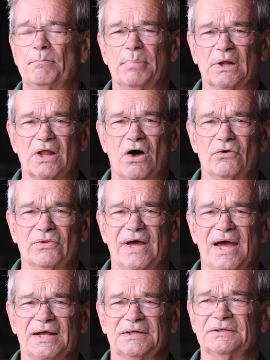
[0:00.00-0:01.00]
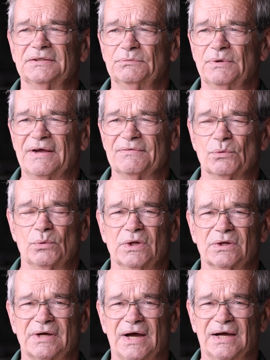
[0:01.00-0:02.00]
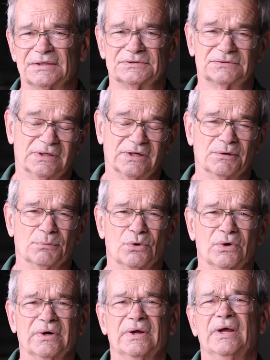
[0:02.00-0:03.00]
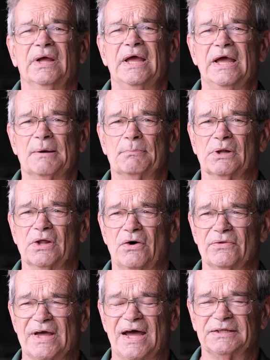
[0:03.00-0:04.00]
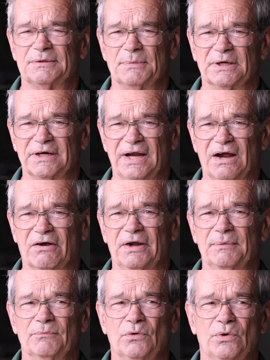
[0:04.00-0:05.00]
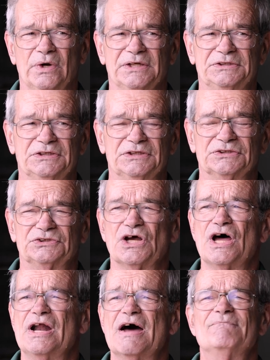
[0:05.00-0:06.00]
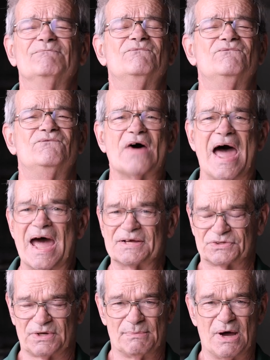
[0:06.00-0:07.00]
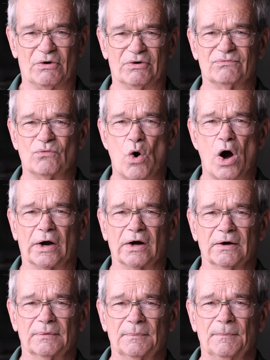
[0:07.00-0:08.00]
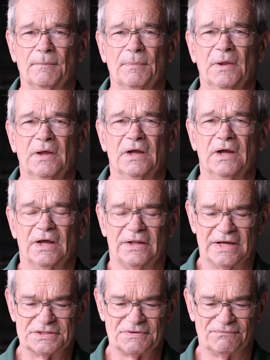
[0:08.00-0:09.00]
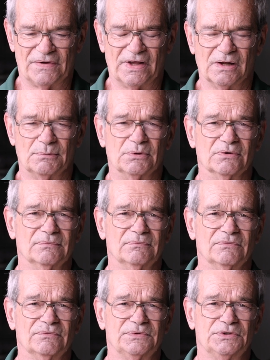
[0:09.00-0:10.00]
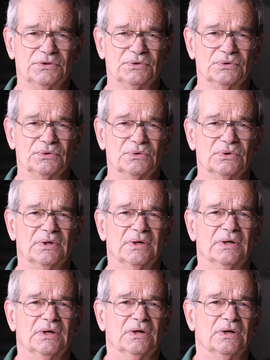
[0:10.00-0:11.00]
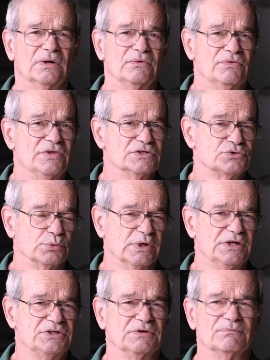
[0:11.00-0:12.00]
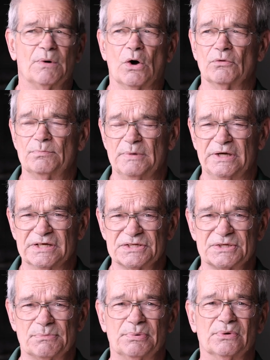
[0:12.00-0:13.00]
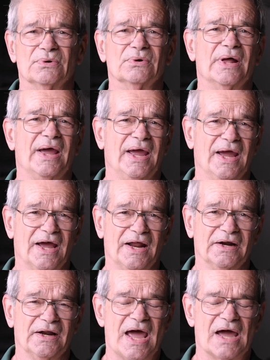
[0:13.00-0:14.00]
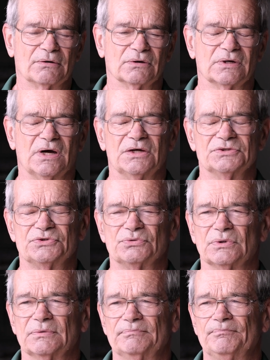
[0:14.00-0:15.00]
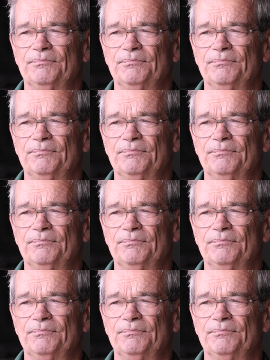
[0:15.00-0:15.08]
Below that, we have the Wilcox, Claiborne, and below that, the McNary, which is a vast amount of water that's available to this region, both municipal and agricultural.